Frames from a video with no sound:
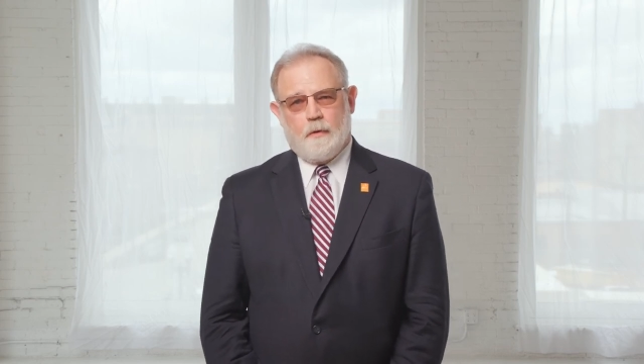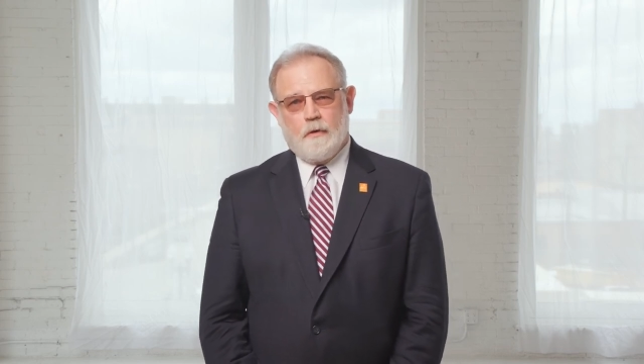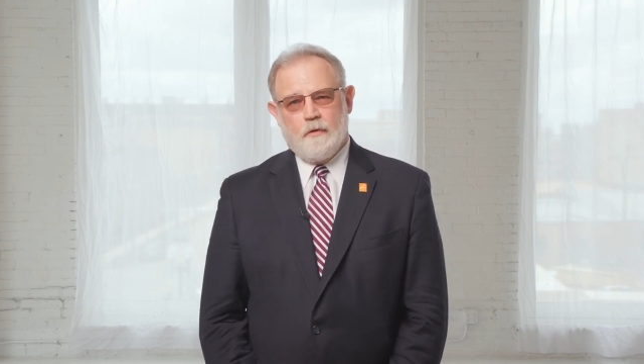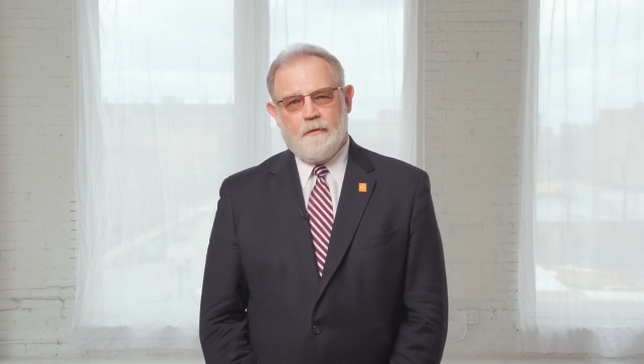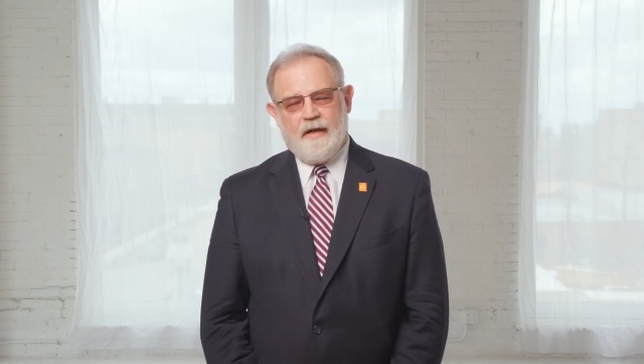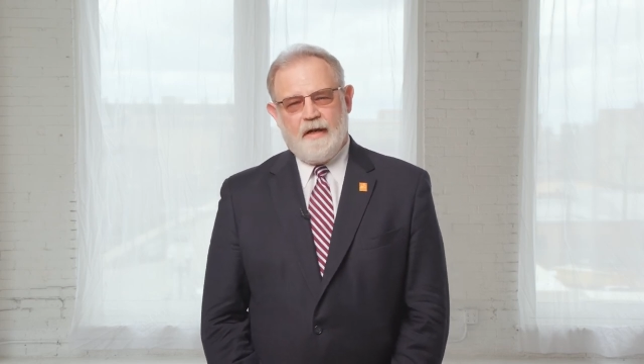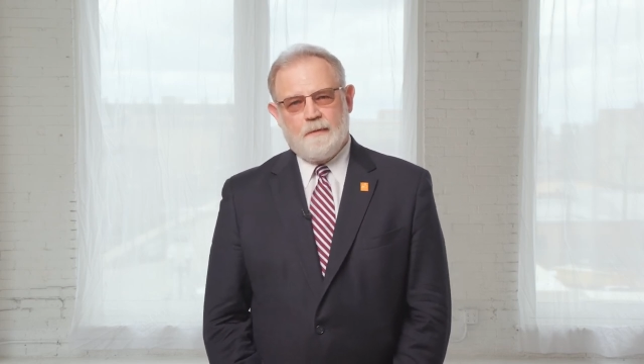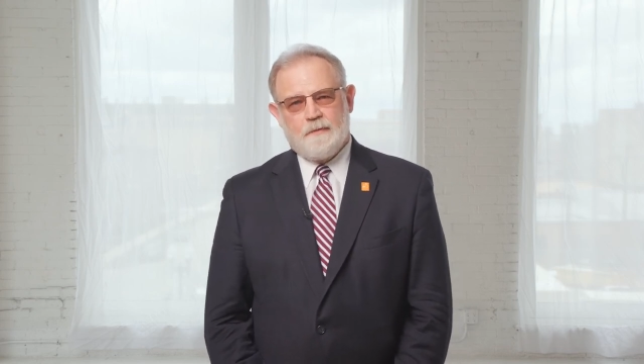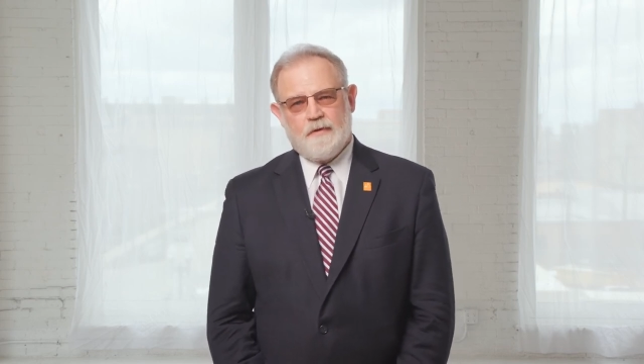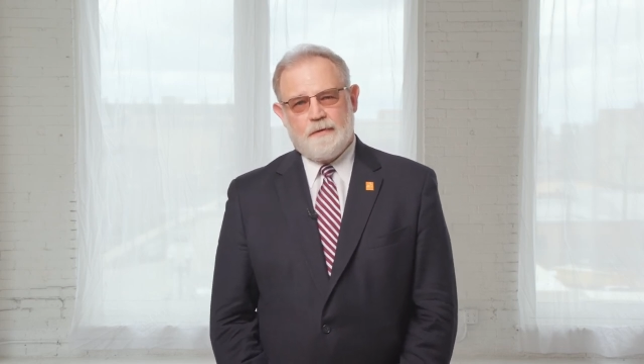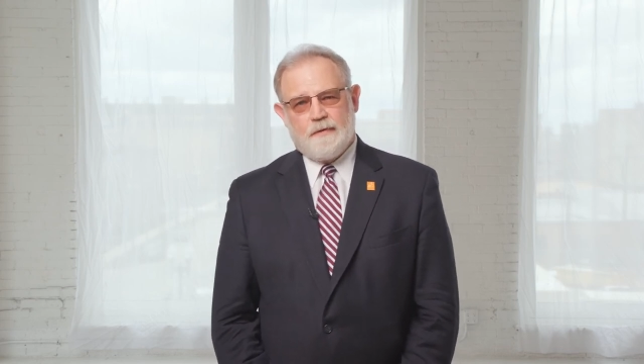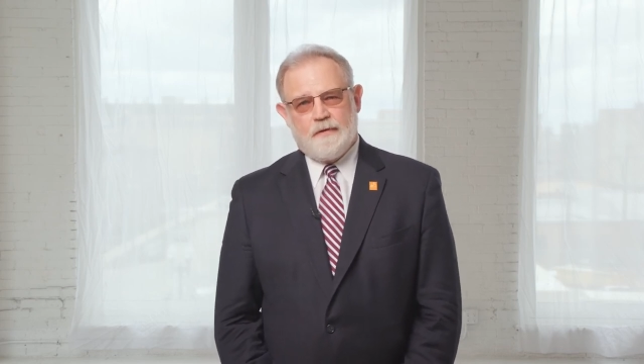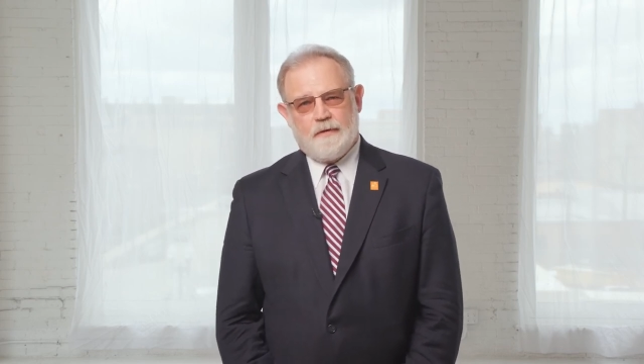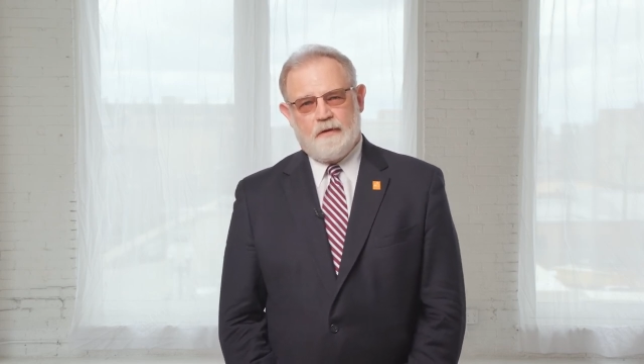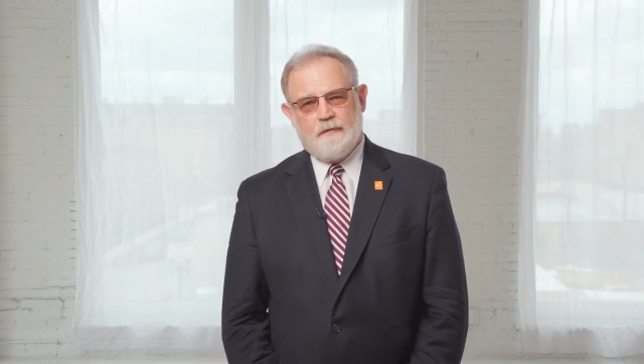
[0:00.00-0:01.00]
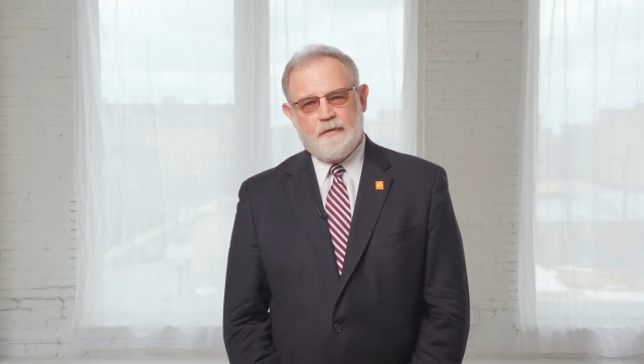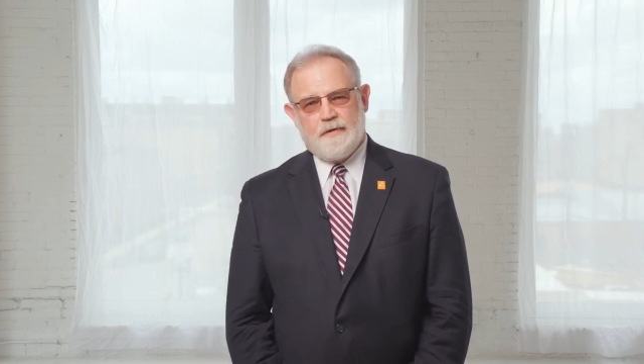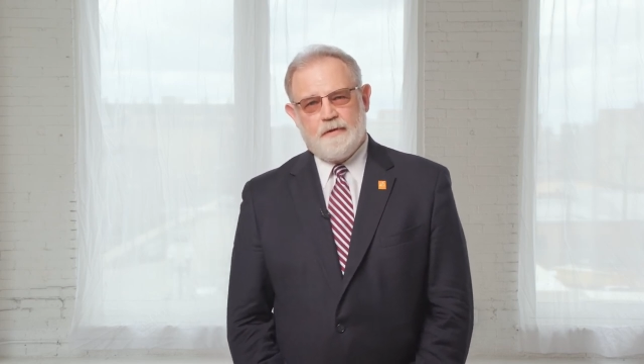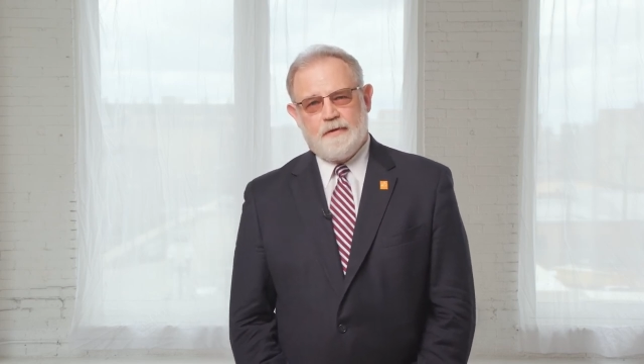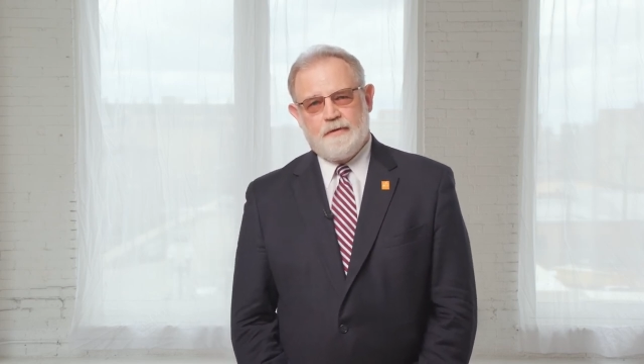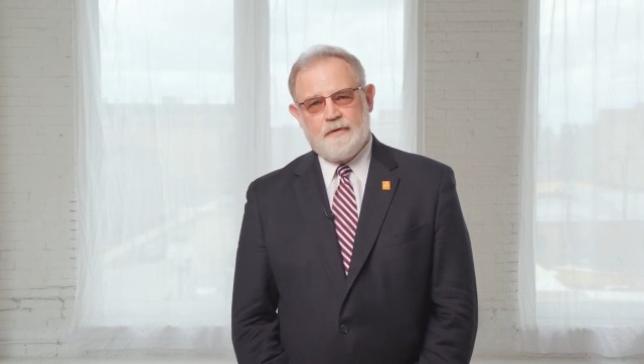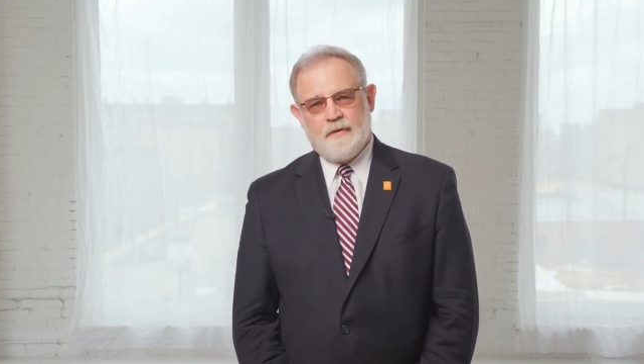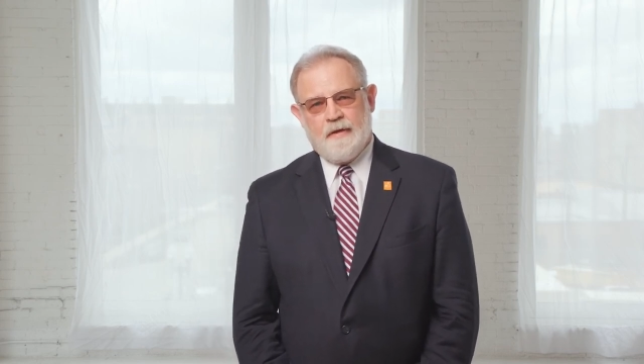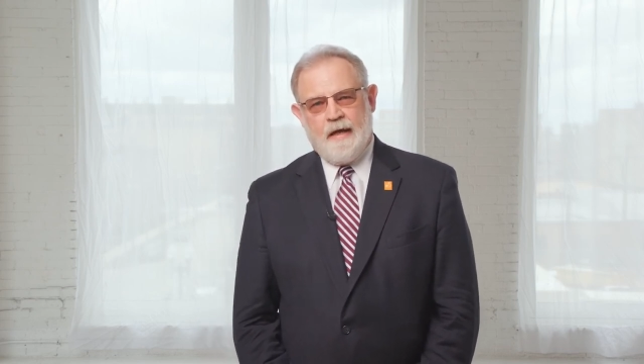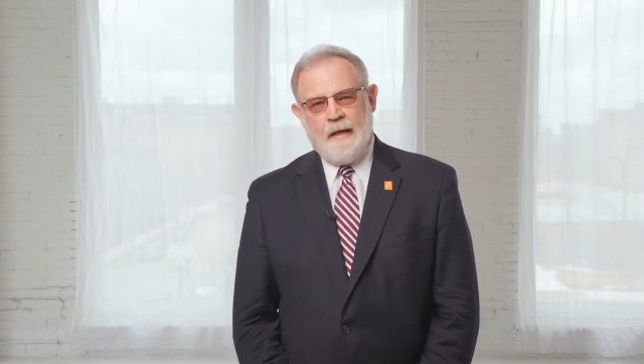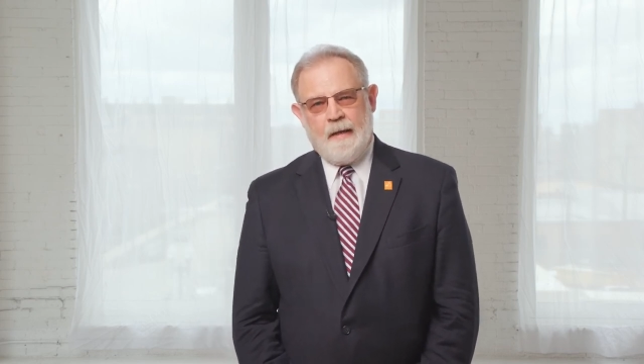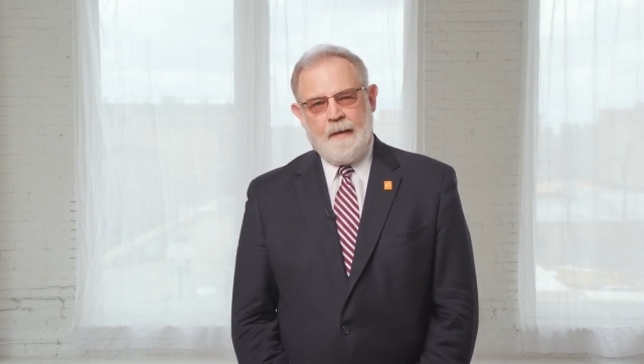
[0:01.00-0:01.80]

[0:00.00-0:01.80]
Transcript: programs and services